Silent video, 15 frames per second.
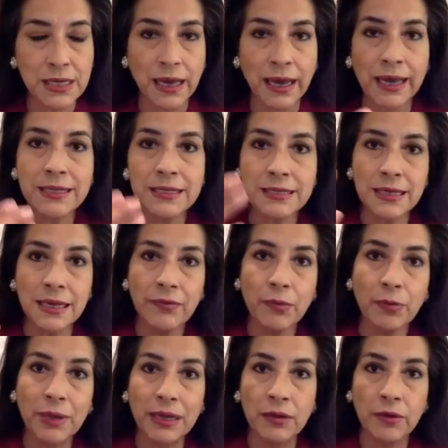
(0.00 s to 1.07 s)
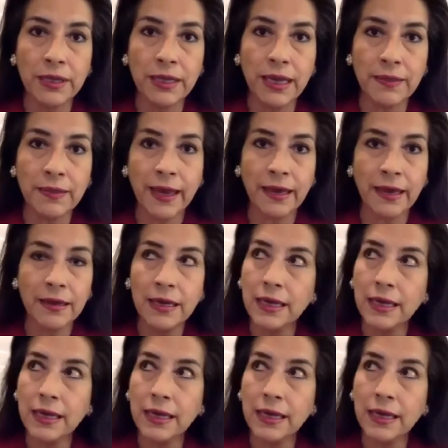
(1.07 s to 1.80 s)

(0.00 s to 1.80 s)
I see everybody looking at that.